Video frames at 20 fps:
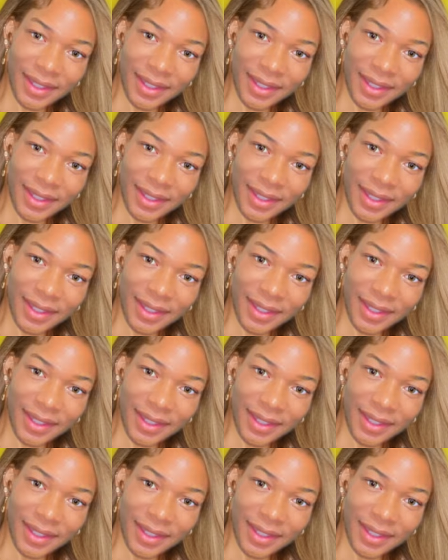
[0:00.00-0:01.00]

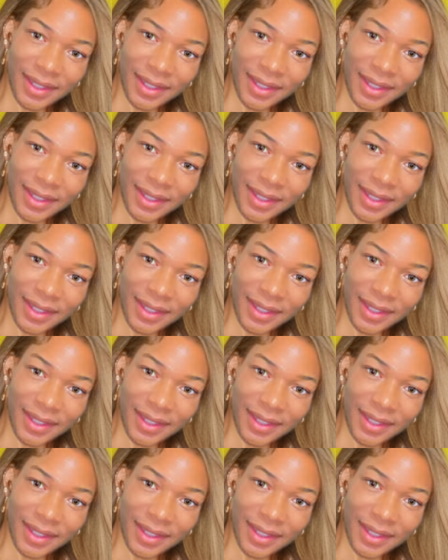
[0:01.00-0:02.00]

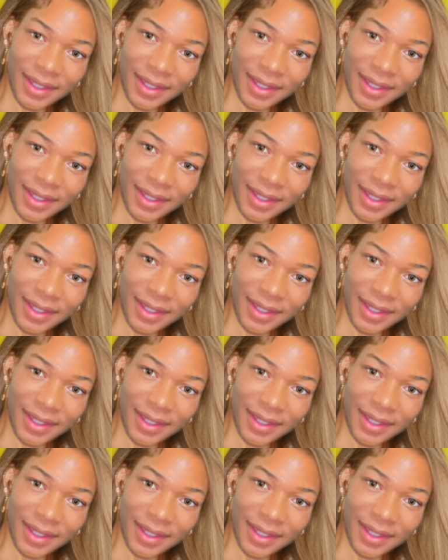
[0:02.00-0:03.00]

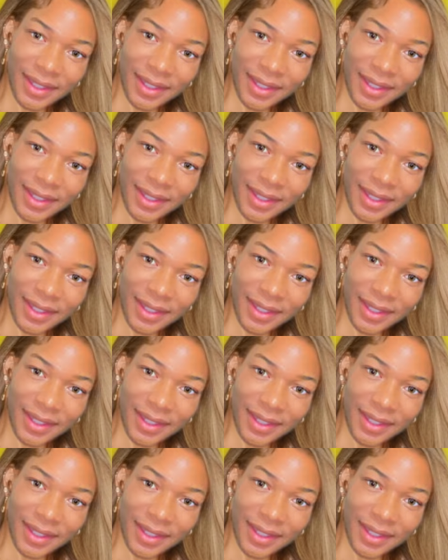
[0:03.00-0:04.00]

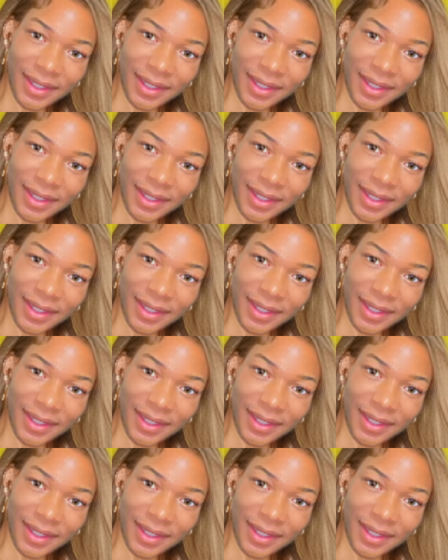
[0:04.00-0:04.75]
This is a still picture; no speech is visible.